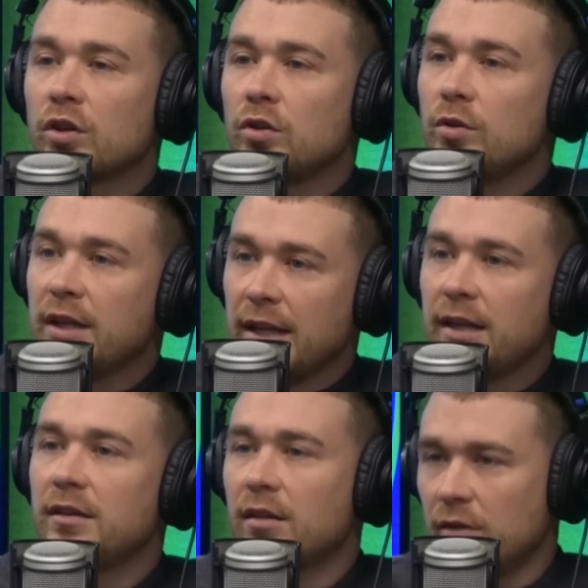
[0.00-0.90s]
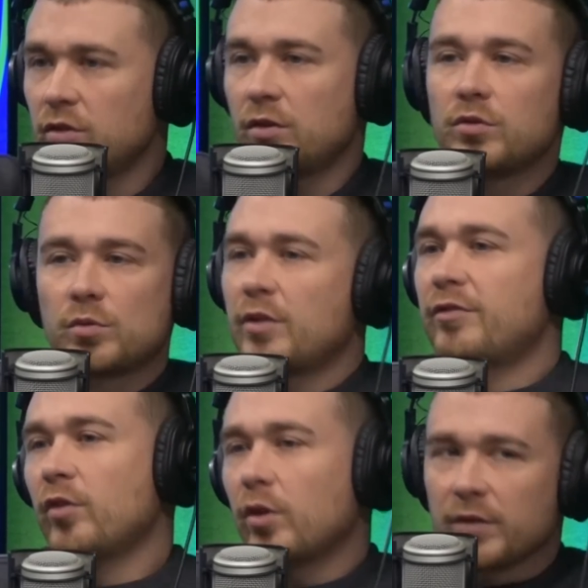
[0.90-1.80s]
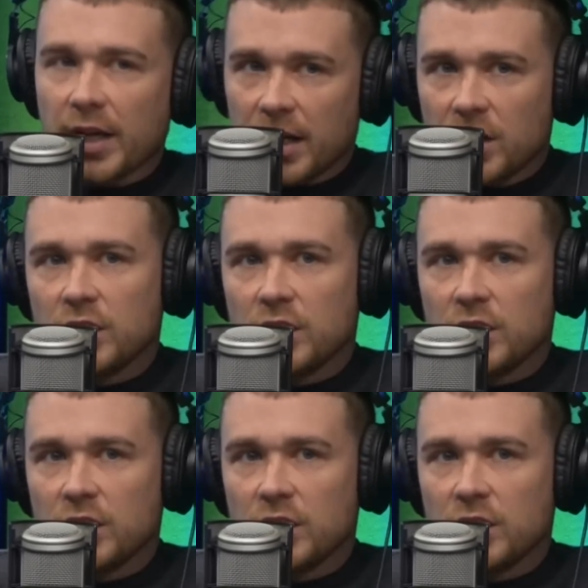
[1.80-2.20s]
You need you use the word foil there.